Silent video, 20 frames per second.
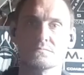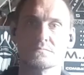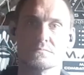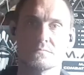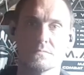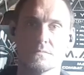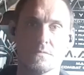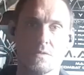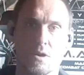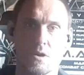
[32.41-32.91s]

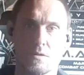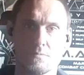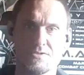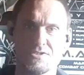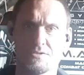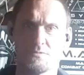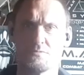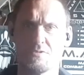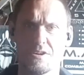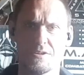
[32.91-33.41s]
I'm
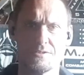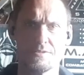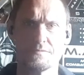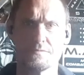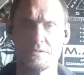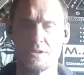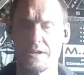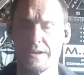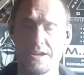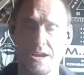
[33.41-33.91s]
still
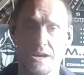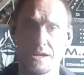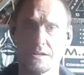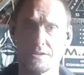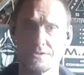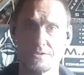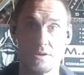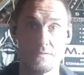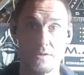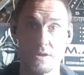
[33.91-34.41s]
relatively young,
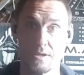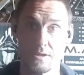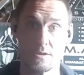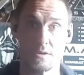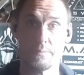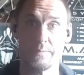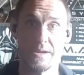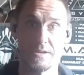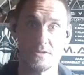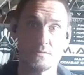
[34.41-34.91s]
so I've only got
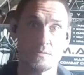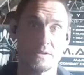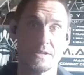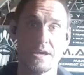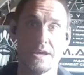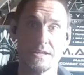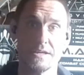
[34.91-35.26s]
about 28